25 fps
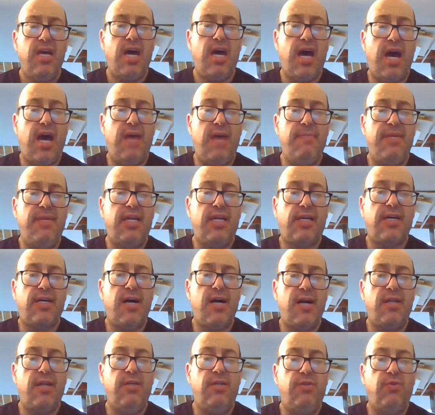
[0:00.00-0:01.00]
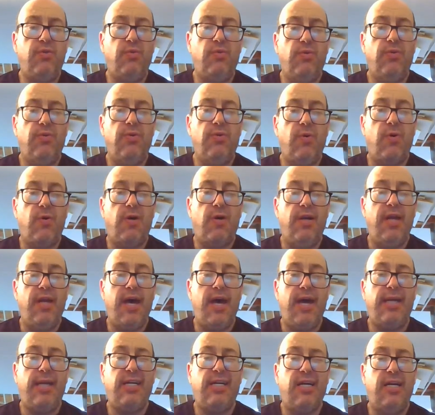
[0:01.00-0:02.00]
I'm an iconodule or an
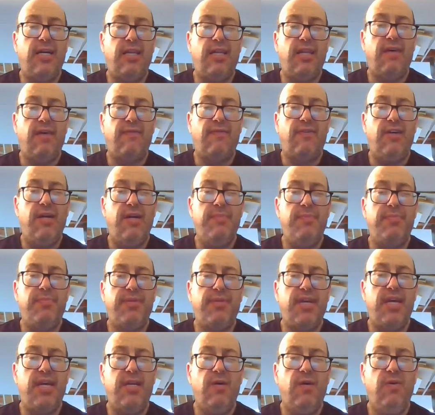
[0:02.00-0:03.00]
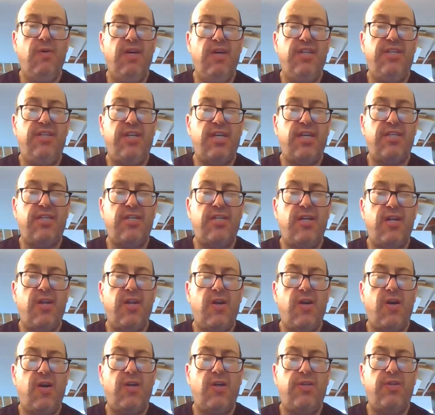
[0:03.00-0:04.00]
icon lover, and Plato and
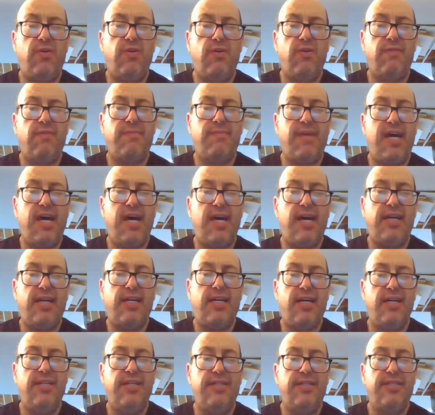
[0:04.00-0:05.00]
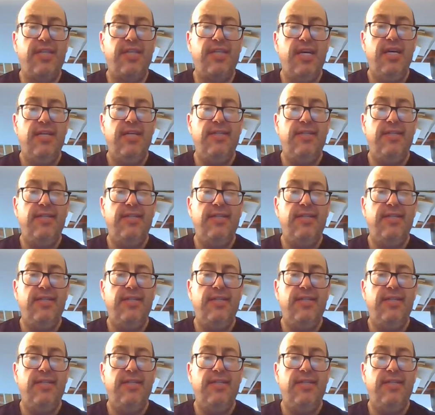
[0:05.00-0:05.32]
Chesterton are two of my icons.